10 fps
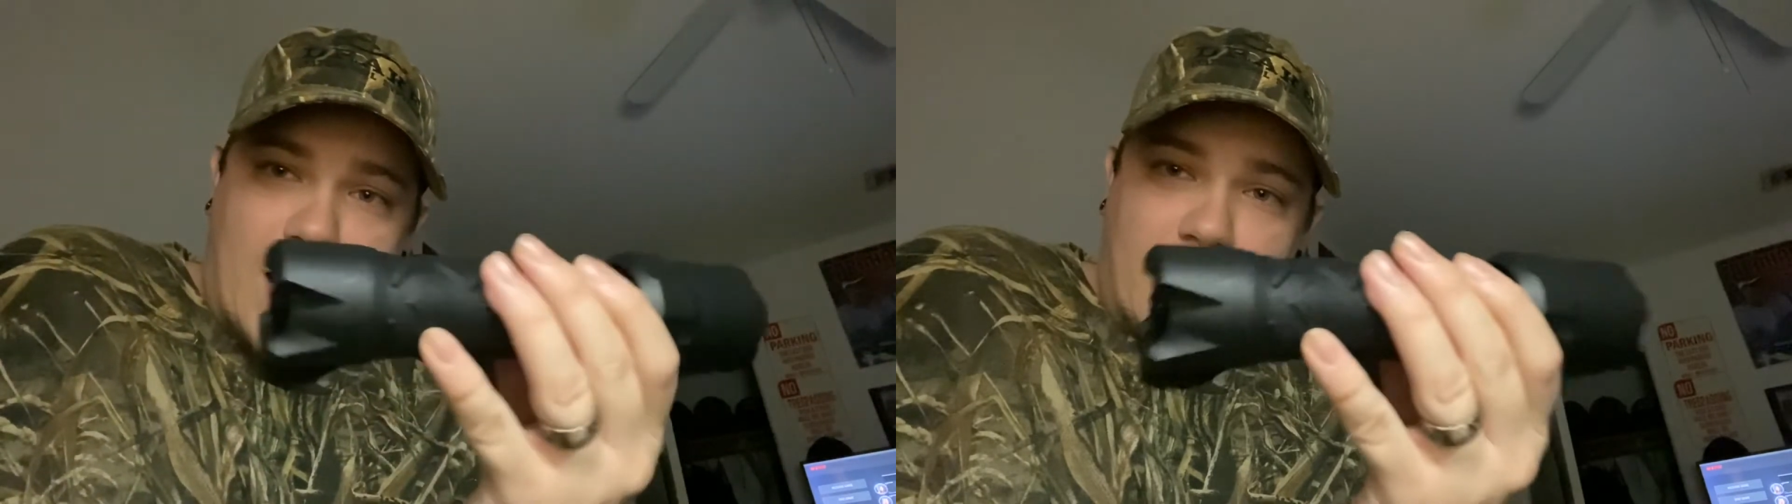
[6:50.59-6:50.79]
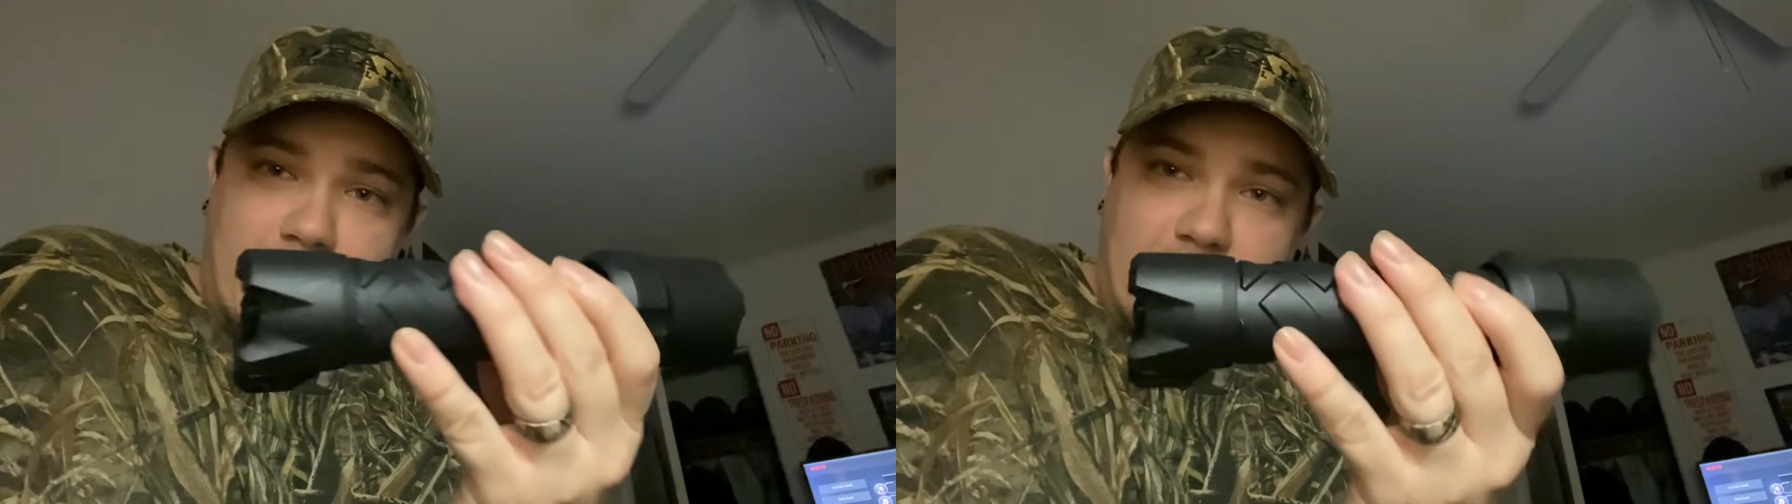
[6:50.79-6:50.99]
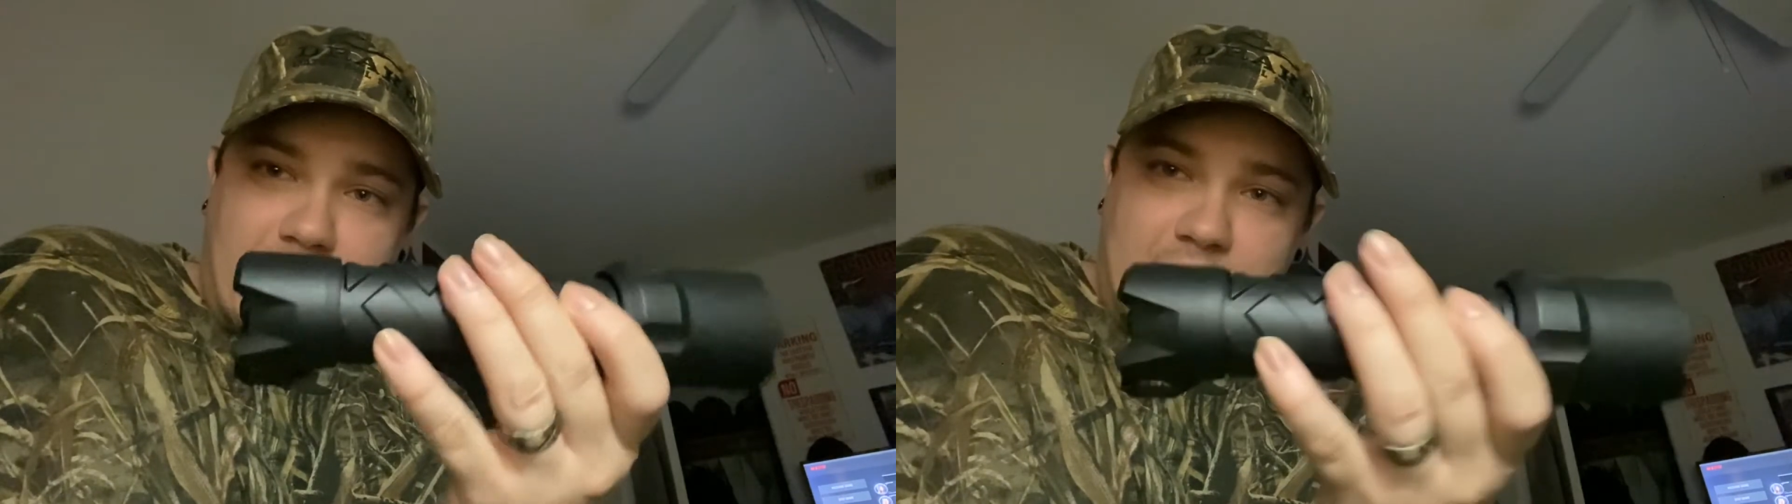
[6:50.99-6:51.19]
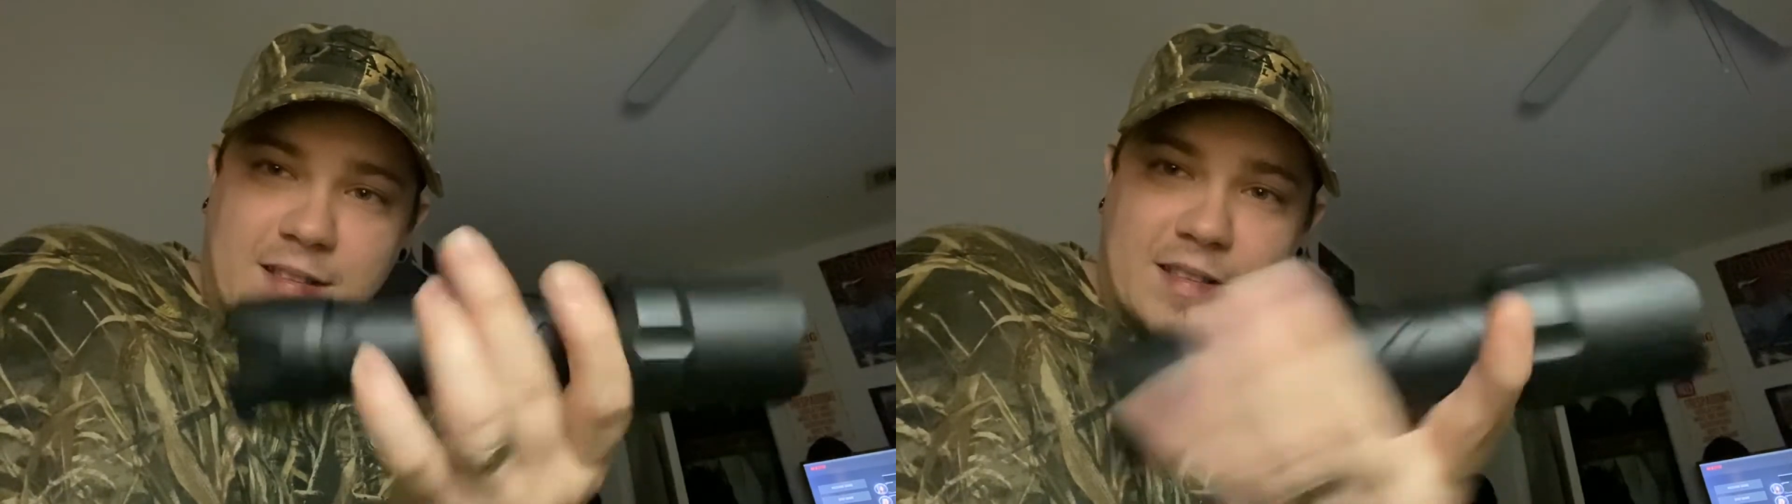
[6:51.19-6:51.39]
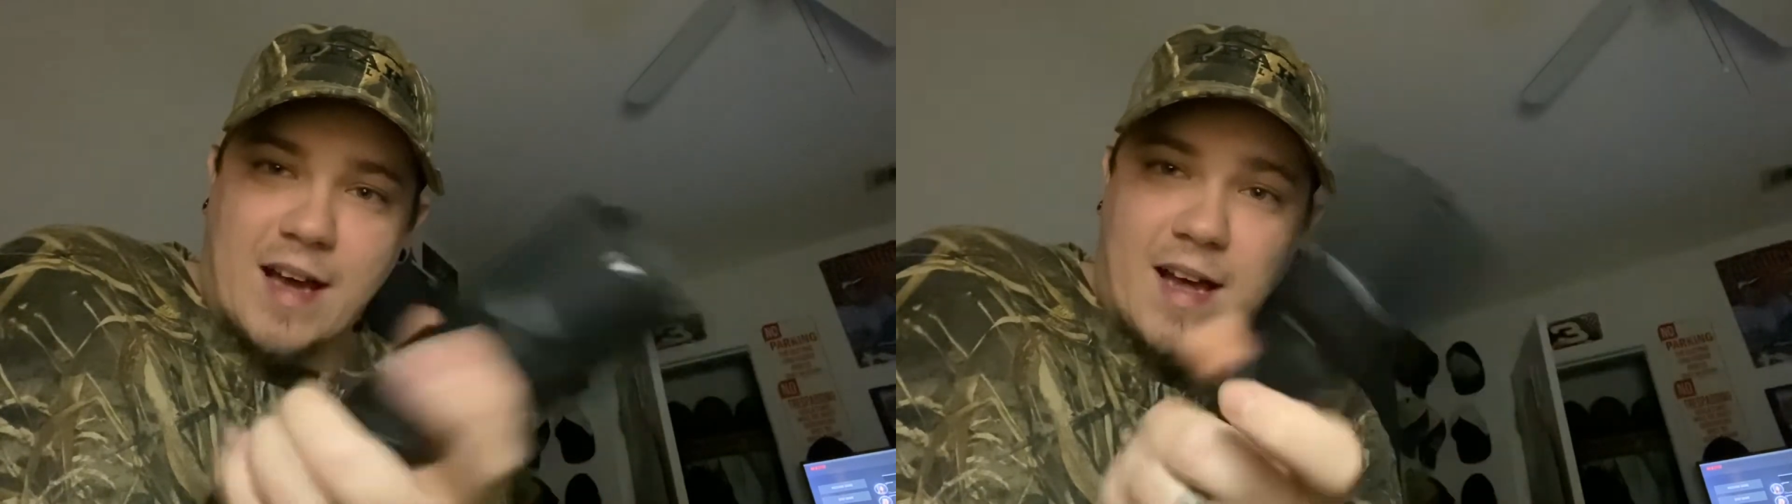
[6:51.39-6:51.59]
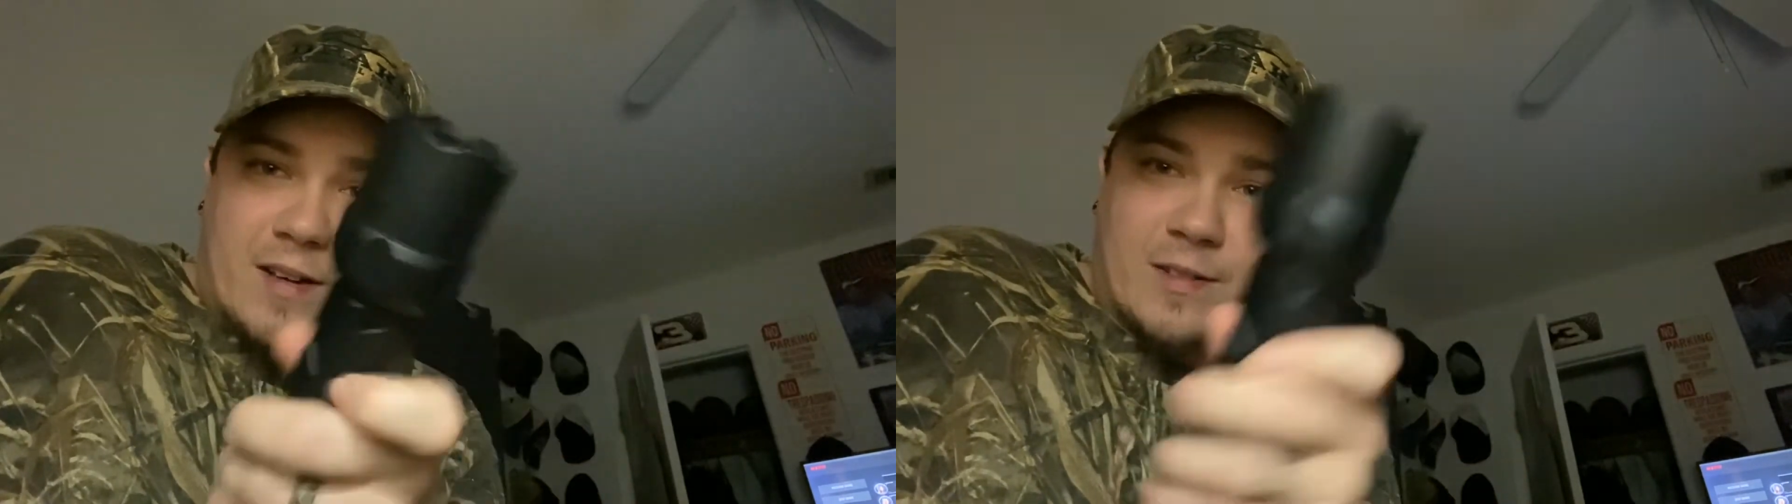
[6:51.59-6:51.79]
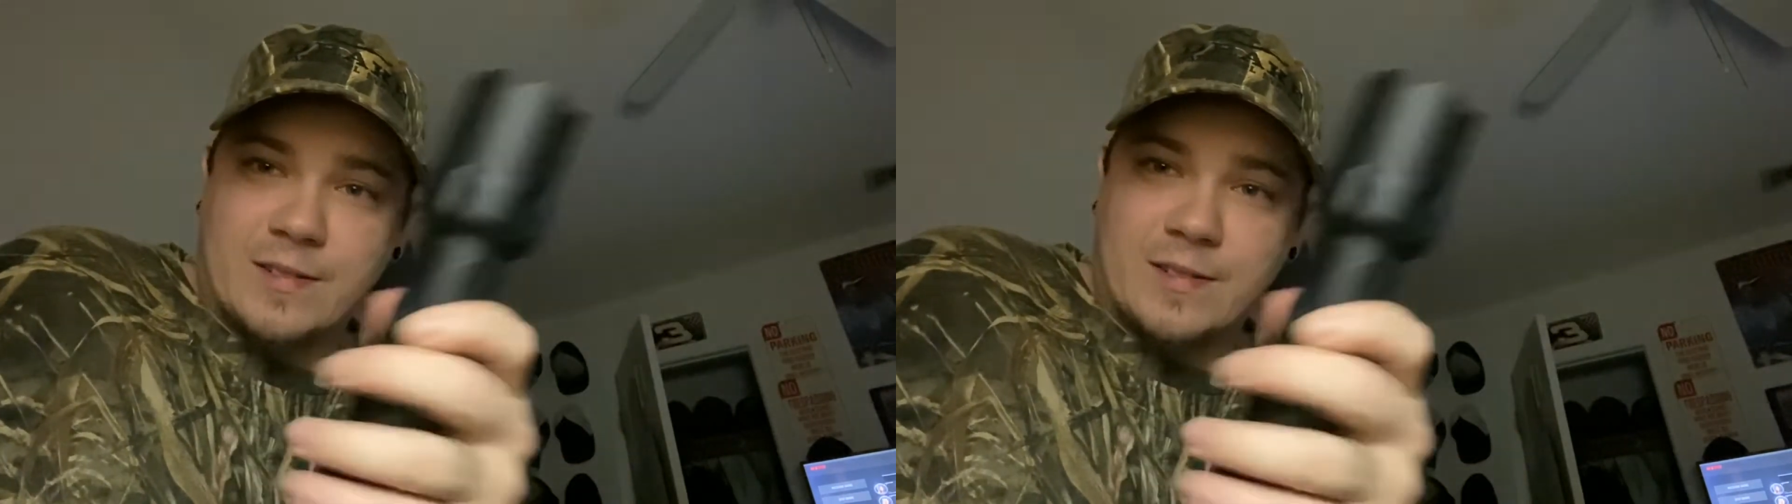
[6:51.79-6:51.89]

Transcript: like that style.